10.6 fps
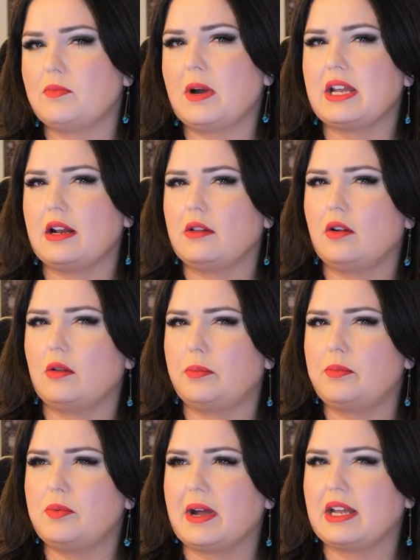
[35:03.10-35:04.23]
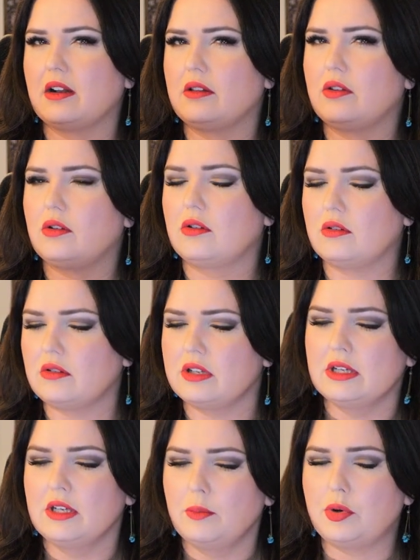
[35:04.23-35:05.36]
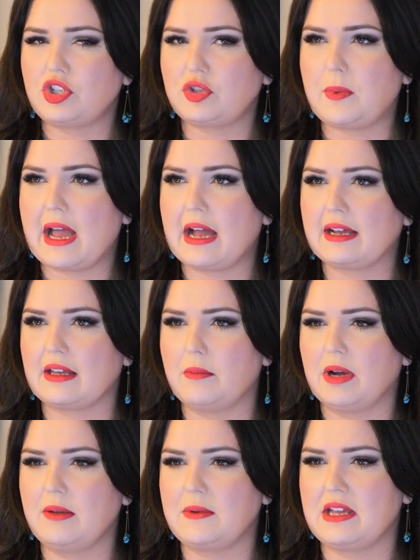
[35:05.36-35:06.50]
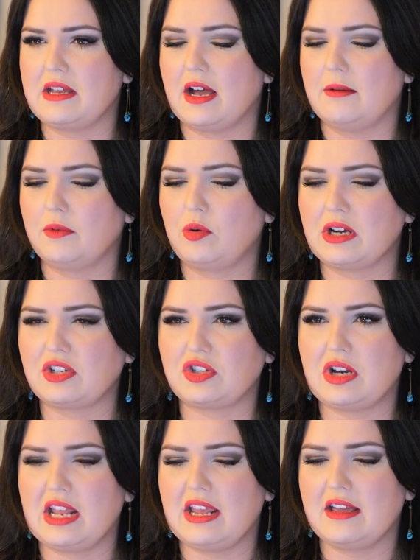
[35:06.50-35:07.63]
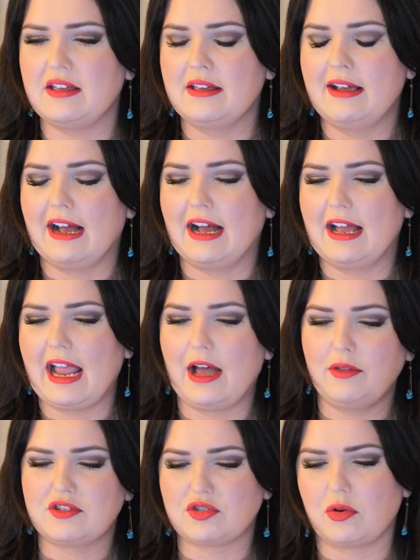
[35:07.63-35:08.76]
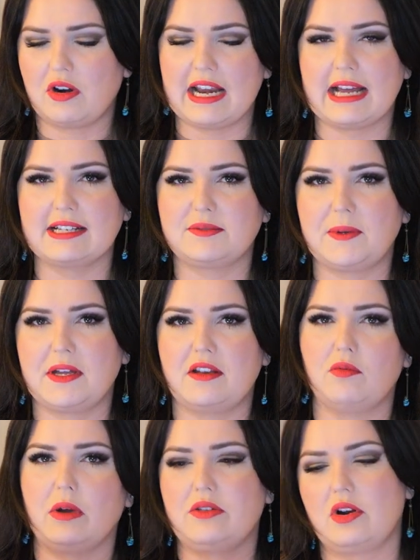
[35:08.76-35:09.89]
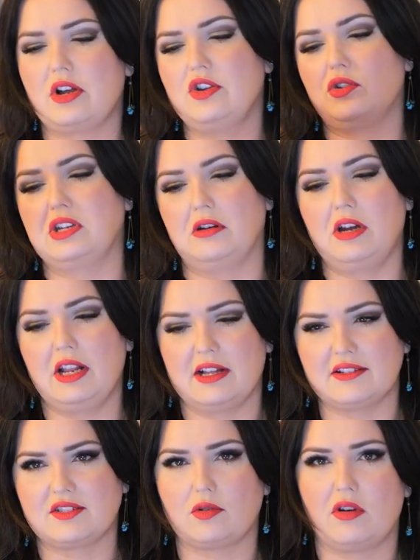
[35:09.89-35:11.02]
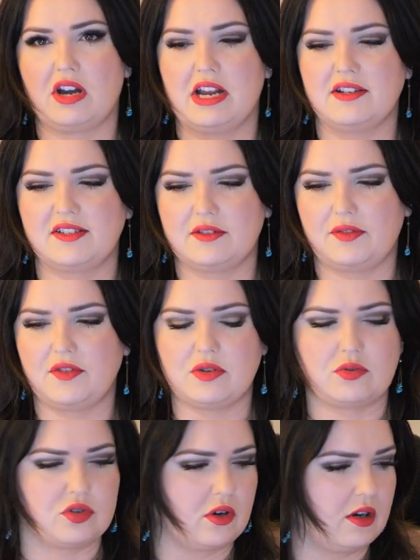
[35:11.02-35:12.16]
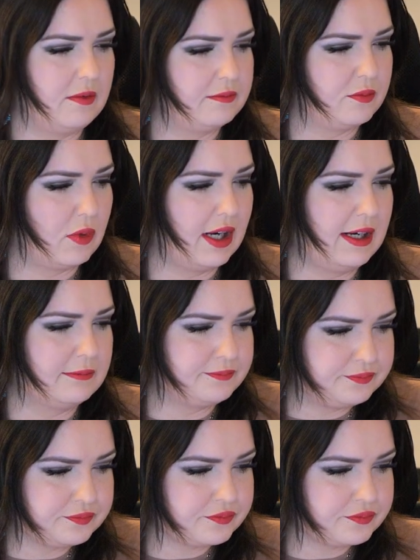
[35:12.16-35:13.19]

So you might get a little pushback. It might be questioning how the story has been and whether or not you're carrying that story into the future, right?